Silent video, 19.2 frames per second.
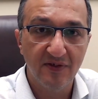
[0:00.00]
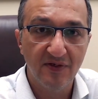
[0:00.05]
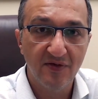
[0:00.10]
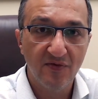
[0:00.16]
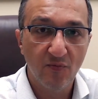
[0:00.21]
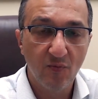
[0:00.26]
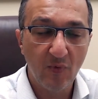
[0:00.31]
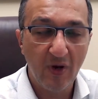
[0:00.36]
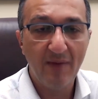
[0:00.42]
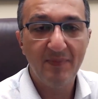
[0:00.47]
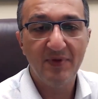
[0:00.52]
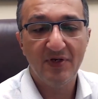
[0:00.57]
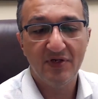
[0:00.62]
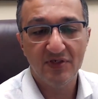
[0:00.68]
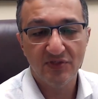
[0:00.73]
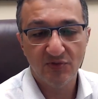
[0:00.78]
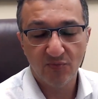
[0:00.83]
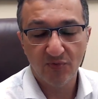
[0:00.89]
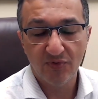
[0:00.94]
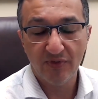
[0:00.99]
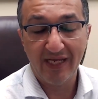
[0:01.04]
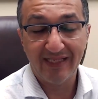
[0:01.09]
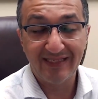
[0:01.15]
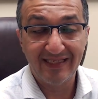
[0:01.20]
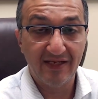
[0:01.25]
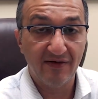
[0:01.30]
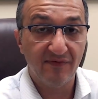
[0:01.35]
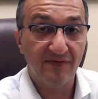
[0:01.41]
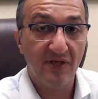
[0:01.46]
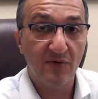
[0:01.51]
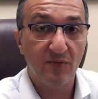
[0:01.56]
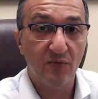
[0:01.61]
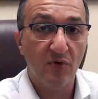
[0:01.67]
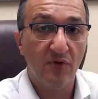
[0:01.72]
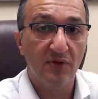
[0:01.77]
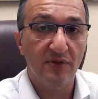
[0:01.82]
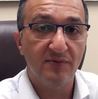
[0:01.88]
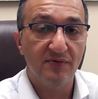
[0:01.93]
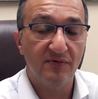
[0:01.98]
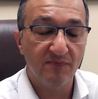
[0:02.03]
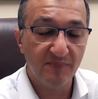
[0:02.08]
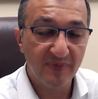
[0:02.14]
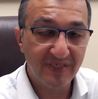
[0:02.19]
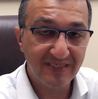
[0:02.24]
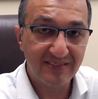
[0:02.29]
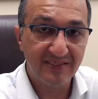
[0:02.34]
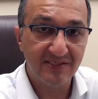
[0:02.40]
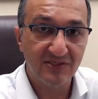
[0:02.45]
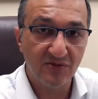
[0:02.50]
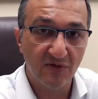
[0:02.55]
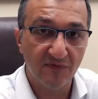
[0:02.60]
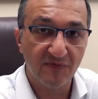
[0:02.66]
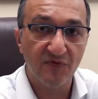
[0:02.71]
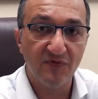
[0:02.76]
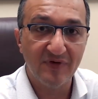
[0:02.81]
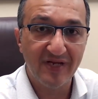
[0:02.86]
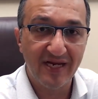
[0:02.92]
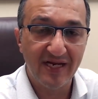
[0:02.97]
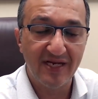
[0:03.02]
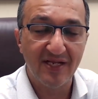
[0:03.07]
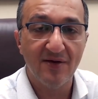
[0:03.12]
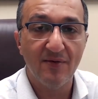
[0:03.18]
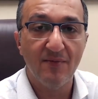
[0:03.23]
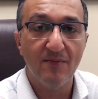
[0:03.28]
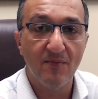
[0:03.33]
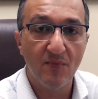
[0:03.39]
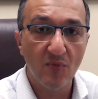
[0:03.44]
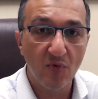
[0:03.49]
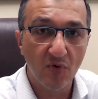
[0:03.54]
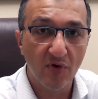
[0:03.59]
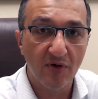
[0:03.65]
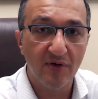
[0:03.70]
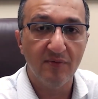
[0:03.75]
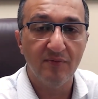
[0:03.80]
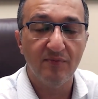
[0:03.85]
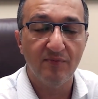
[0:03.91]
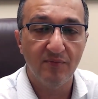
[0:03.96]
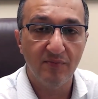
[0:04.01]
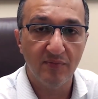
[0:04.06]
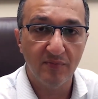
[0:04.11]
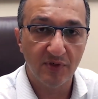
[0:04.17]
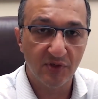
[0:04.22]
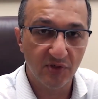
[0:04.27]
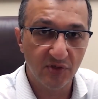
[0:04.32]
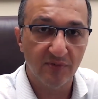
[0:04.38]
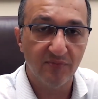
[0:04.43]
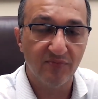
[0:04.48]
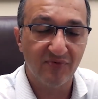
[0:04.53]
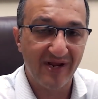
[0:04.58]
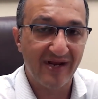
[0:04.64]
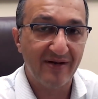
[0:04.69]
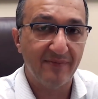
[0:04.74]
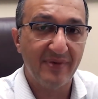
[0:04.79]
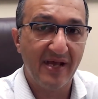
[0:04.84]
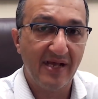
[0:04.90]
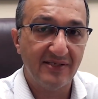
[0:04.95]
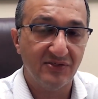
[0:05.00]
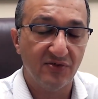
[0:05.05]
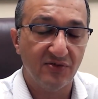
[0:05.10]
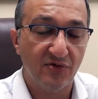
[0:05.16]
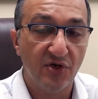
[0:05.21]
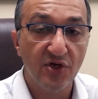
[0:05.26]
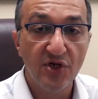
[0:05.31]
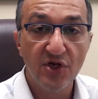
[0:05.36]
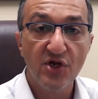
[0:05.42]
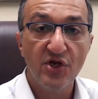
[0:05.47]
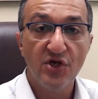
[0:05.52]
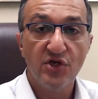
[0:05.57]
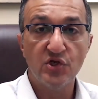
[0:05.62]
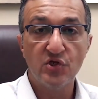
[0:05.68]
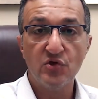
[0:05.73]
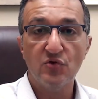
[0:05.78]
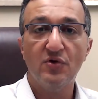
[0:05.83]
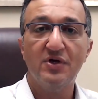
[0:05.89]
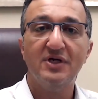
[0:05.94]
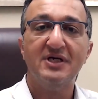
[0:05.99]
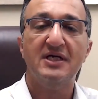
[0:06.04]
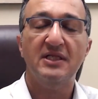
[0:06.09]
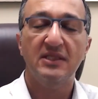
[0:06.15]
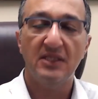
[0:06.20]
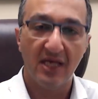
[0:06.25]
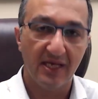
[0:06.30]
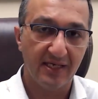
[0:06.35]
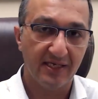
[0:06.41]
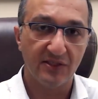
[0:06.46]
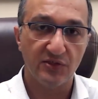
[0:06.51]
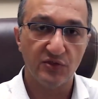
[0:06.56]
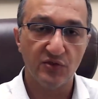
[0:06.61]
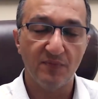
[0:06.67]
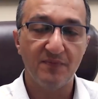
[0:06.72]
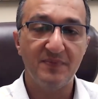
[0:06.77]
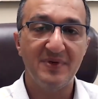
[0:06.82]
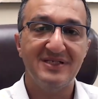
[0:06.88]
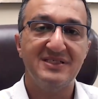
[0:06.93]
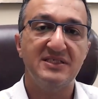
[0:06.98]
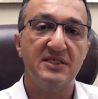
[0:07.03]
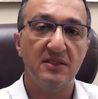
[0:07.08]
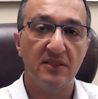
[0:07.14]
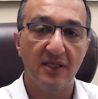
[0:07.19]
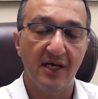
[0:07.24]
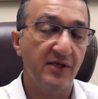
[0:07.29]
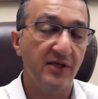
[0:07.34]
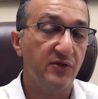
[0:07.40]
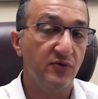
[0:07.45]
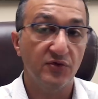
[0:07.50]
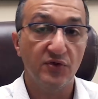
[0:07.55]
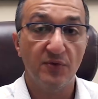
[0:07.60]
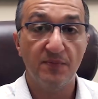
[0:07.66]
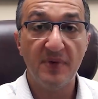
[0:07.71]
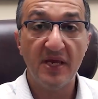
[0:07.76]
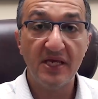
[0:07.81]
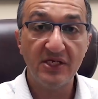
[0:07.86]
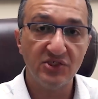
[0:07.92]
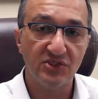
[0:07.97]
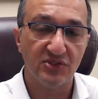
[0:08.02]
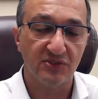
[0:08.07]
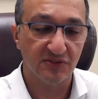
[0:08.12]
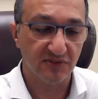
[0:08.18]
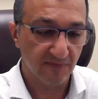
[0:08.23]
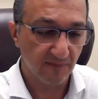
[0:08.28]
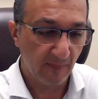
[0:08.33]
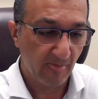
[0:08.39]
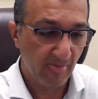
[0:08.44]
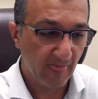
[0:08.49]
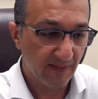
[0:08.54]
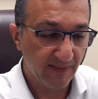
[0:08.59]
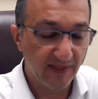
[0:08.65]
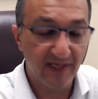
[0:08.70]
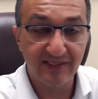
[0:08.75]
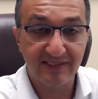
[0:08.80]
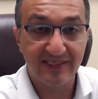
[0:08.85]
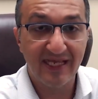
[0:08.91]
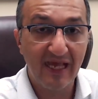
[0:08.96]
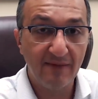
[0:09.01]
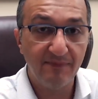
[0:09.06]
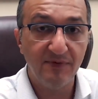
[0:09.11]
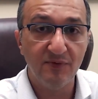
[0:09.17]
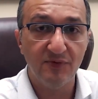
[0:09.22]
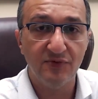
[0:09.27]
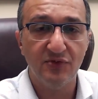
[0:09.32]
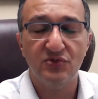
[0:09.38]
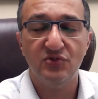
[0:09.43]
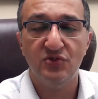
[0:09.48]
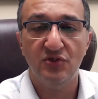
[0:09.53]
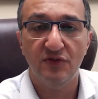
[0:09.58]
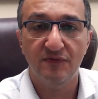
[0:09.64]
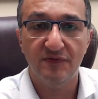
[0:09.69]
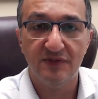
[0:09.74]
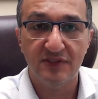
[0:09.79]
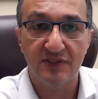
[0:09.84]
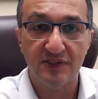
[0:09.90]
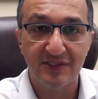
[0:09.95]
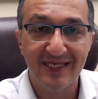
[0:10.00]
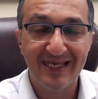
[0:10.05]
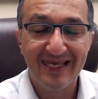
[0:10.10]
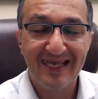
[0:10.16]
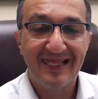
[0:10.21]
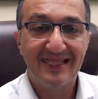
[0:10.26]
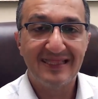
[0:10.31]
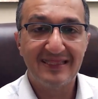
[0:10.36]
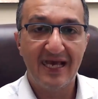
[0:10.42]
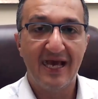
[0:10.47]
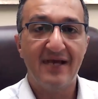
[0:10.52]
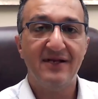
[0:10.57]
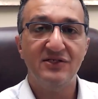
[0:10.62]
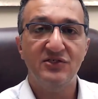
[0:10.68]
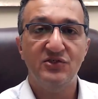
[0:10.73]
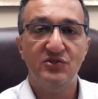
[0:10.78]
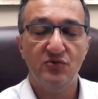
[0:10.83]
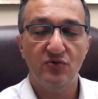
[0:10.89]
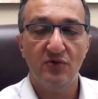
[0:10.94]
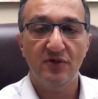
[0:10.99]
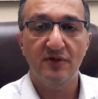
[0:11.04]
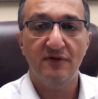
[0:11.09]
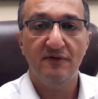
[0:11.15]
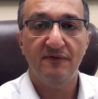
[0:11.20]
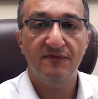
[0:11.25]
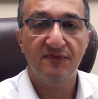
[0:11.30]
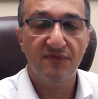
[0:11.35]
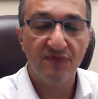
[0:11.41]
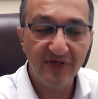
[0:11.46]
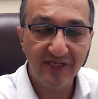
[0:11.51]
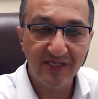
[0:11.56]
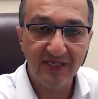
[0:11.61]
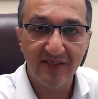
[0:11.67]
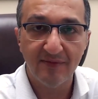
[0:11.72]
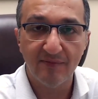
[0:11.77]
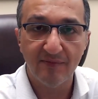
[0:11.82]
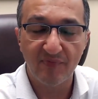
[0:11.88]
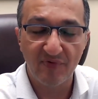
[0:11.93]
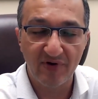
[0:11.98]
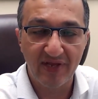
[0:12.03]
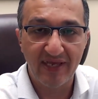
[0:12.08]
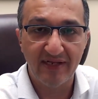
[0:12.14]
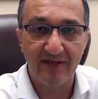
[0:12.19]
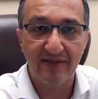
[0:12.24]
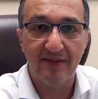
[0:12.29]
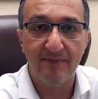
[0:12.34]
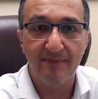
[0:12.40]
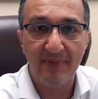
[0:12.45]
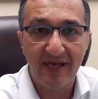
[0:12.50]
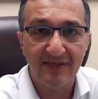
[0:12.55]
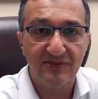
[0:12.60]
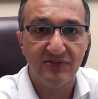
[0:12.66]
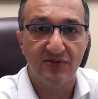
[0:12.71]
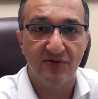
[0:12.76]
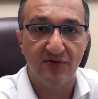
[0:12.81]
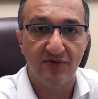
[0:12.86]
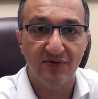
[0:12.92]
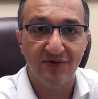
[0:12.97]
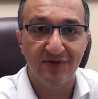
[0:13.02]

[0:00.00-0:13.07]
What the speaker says: Why? Because we're at the end of the day, we're all in business of creating more good brand ambassador. Your client, your best client, or your patient that is happy with your services, that is your free brand ambassador.